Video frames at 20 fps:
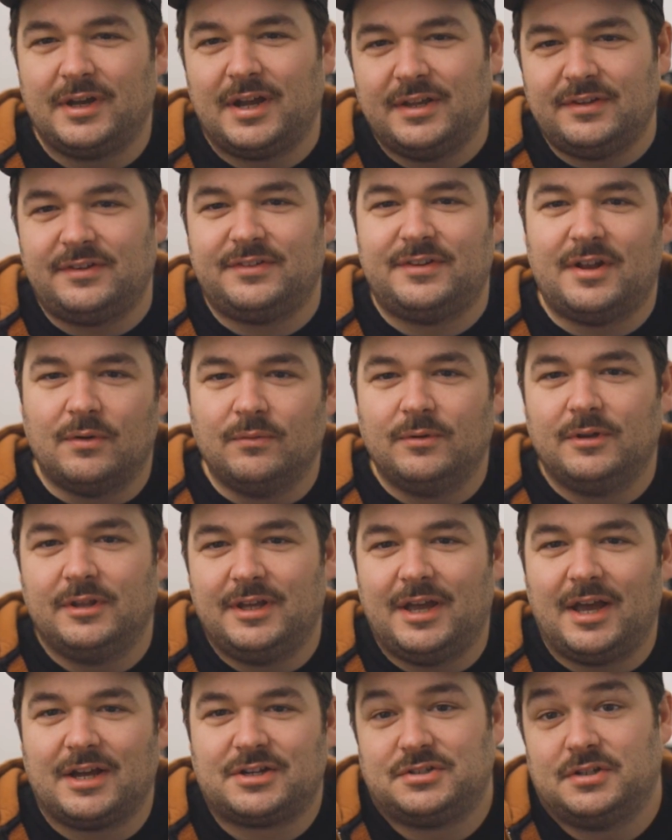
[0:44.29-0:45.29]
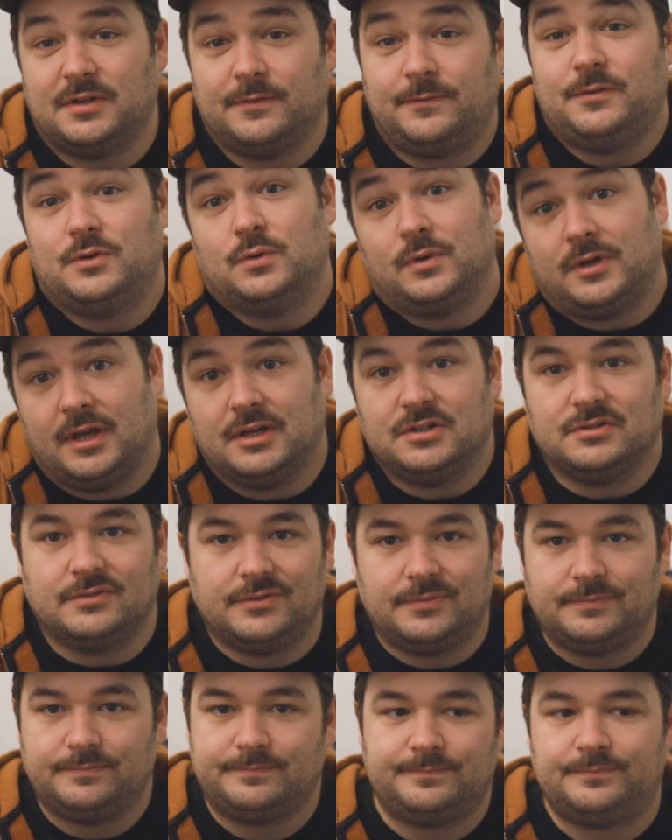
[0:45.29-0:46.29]
I guess it's not really actually a few
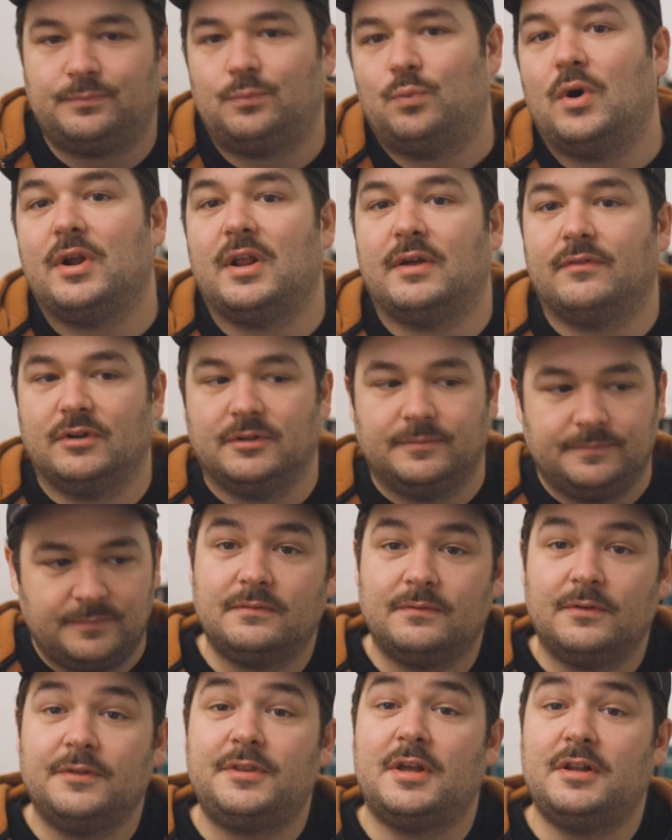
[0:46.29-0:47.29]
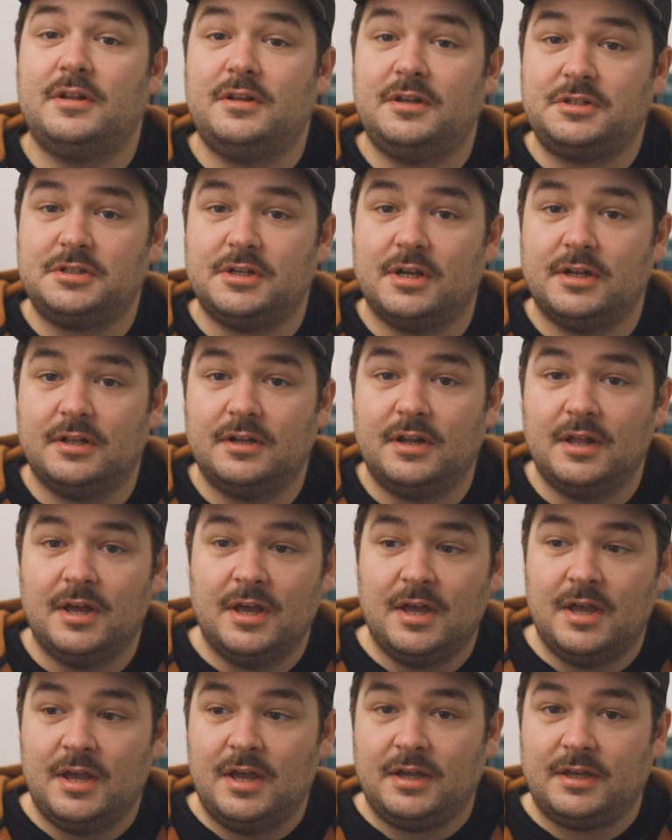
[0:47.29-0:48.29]
occasions. Whatever. For the uninitiated,
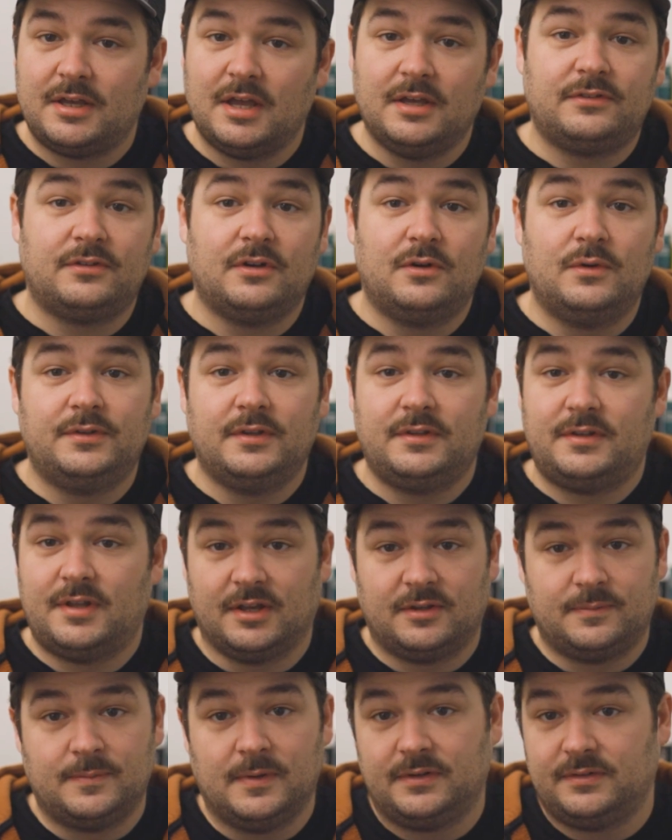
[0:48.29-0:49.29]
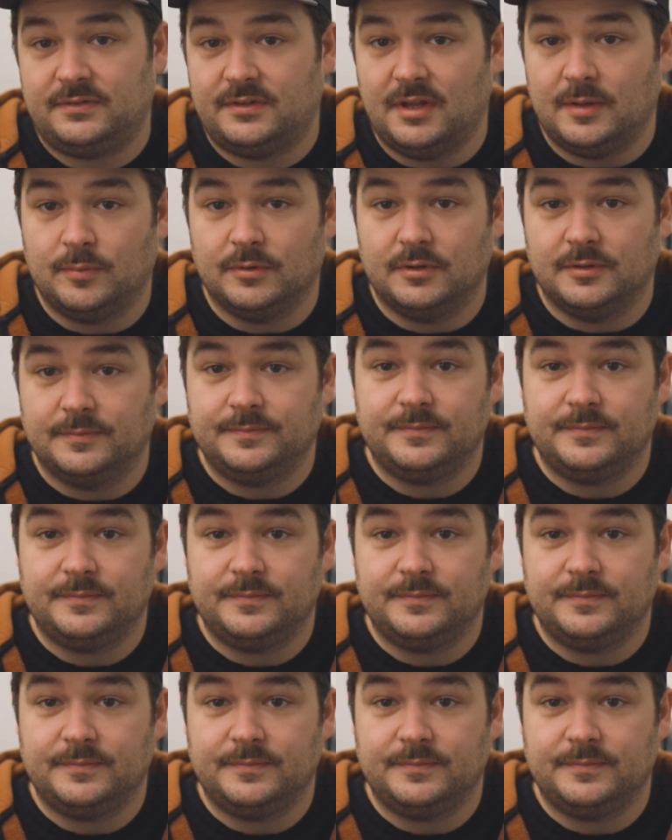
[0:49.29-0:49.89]
queso is a Tex-Mex staple.